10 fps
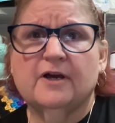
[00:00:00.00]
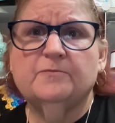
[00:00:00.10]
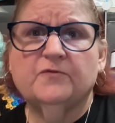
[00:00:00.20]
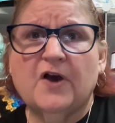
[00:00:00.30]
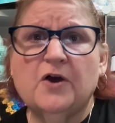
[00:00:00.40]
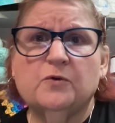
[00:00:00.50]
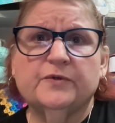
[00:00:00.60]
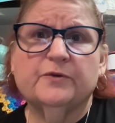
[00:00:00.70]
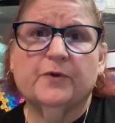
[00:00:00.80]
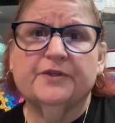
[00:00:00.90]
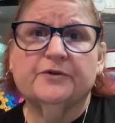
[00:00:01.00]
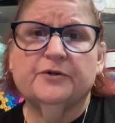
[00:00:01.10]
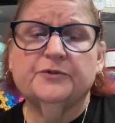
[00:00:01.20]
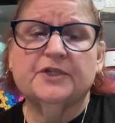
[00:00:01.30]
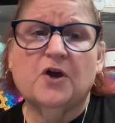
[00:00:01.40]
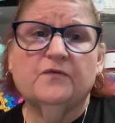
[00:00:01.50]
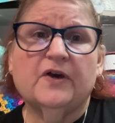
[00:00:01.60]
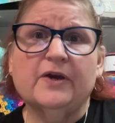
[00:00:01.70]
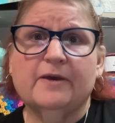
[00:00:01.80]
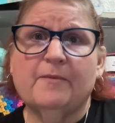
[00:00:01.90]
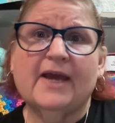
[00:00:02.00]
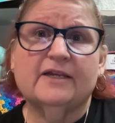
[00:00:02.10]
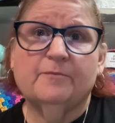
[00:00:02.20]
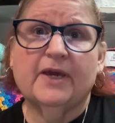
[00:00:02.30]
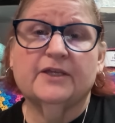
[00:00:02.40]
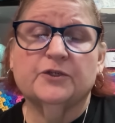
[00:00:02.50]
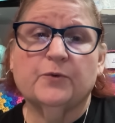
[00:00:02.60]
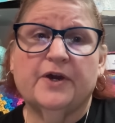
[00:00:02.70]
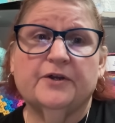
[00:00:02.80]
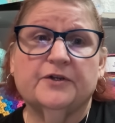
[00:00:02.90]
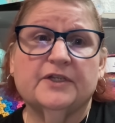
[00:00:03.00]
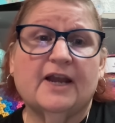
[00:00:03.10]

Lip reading: fall, when the weather cools off, I'll get back to making sweaters,